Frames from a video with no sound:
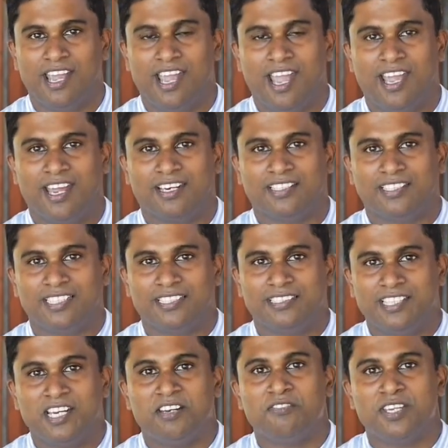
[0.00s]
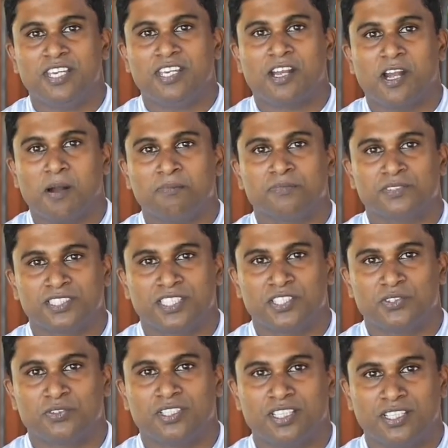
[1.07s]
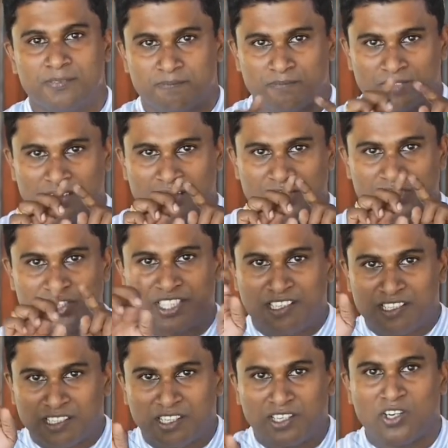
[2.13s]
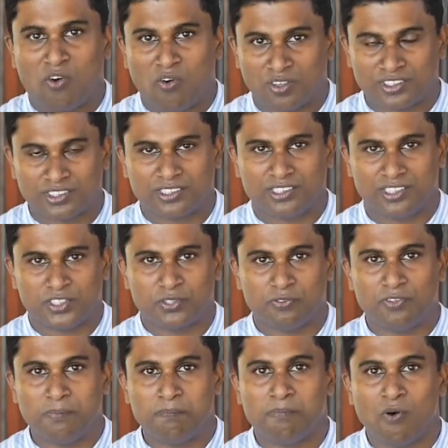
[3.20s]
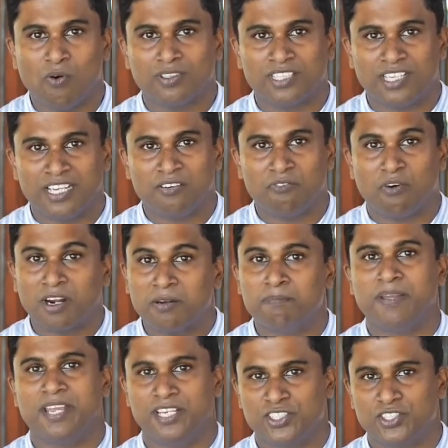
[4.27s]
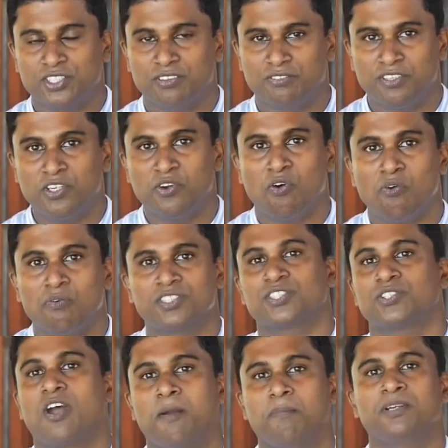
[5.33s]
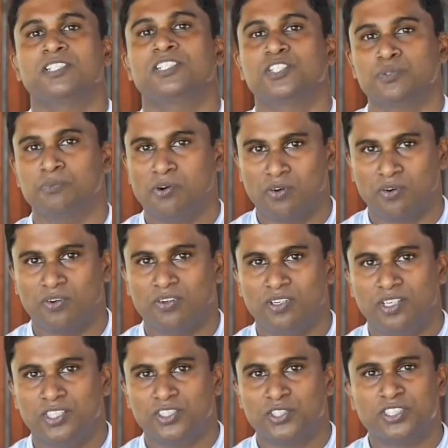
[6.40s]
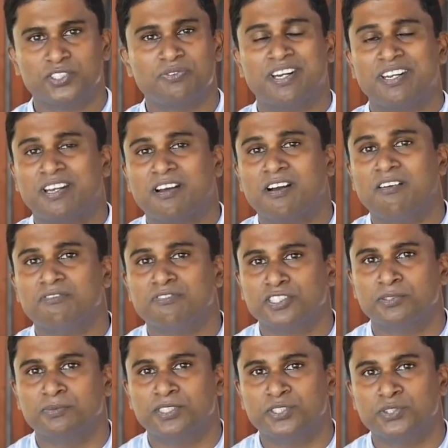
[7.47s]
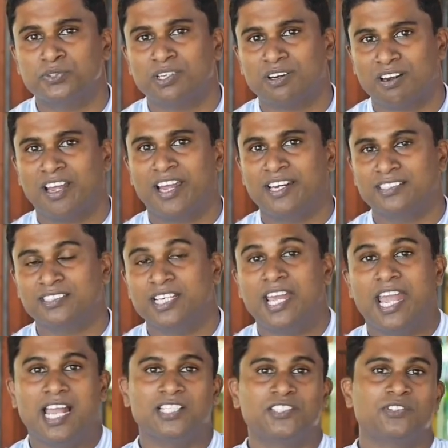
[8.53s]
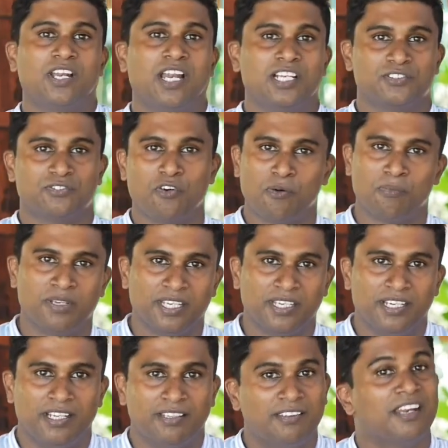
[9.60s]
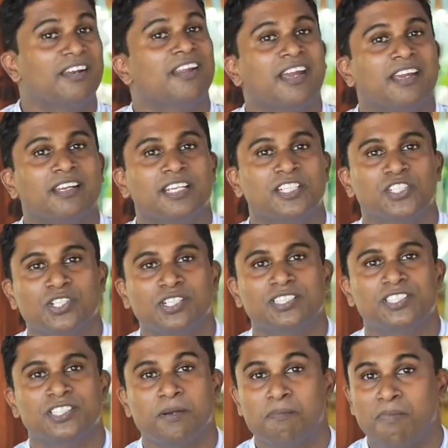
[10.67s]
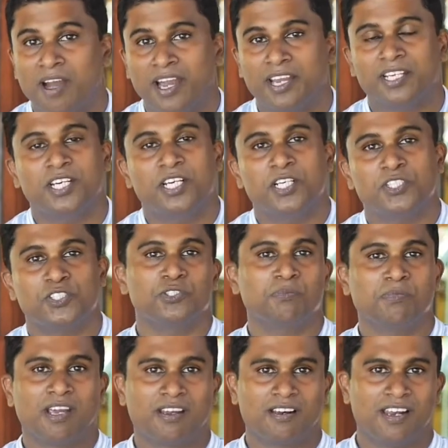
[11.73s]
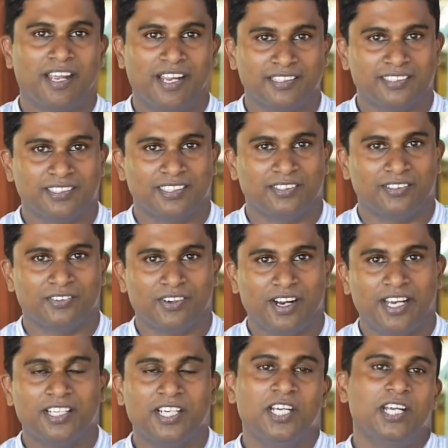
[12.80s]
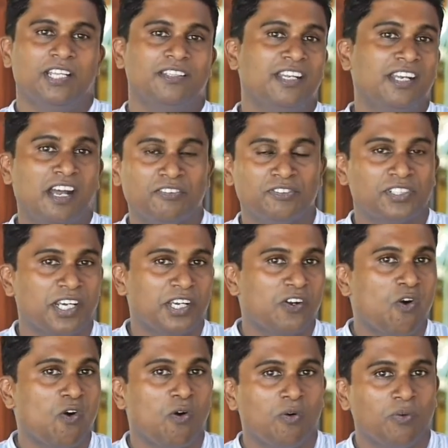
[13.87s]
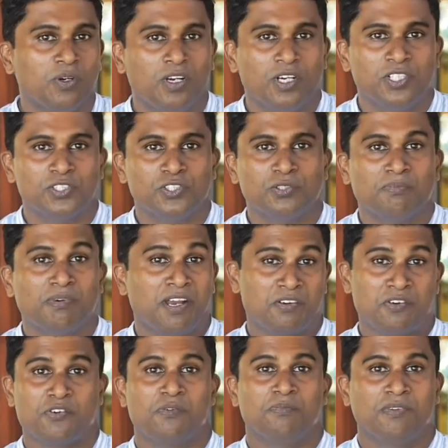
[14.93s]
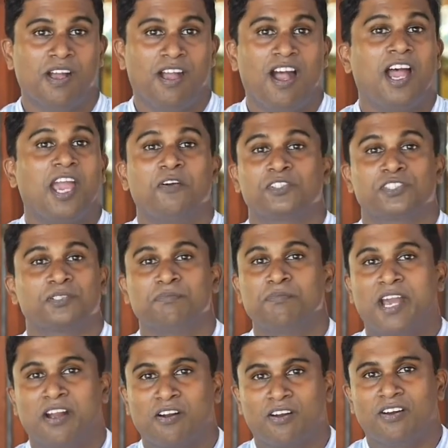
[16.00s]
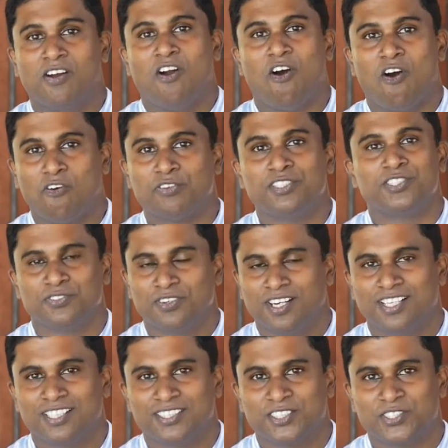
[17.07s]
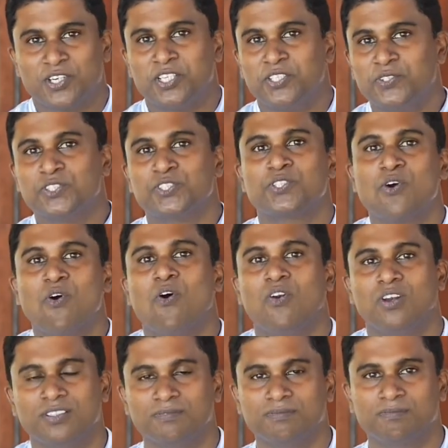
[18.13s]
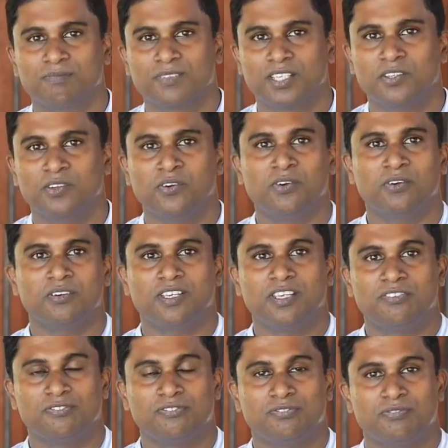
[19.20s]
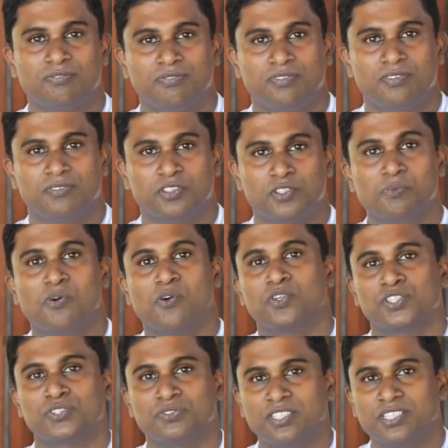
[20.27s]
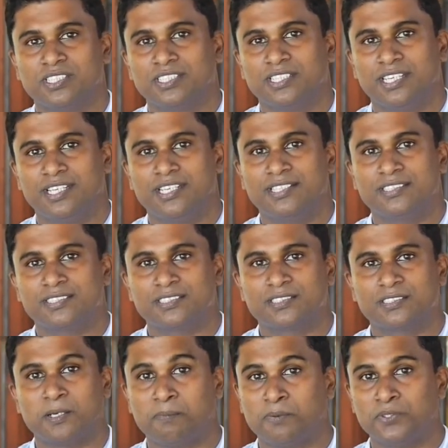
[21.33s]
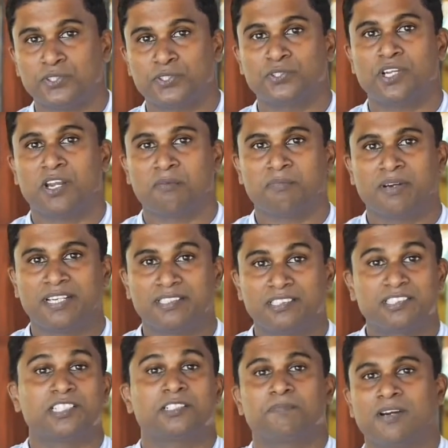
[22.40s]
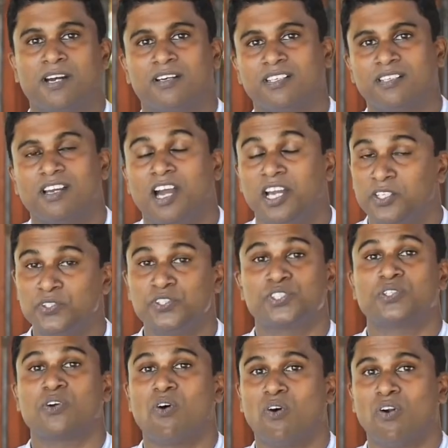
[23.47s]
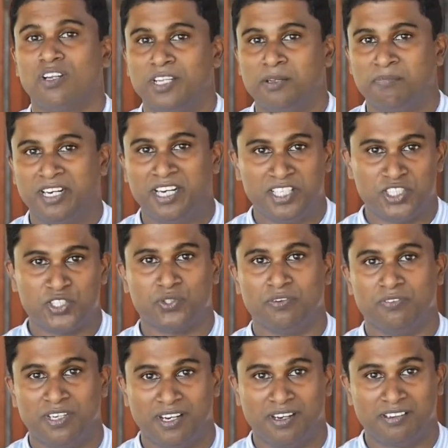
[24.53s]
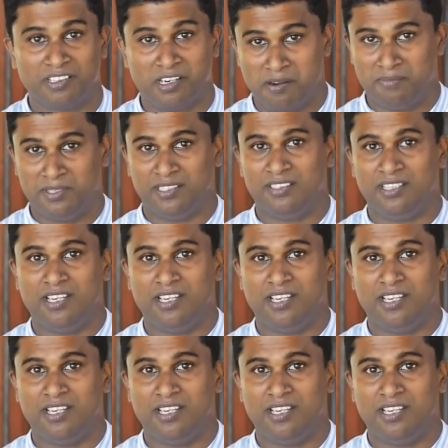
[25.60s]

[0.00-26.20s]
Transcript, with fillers: and then we comes into the single note so we both in one page we know what's happening tomorrow so it's very comfortable to the clients as well as for me. Then I leisurely say bye to the, my clients, right? Then after I go to the, my room, I have some back office work. So I used to call, you know, if tomorrow's work is supposed to done by third party, I used to call them and ensure we are coming.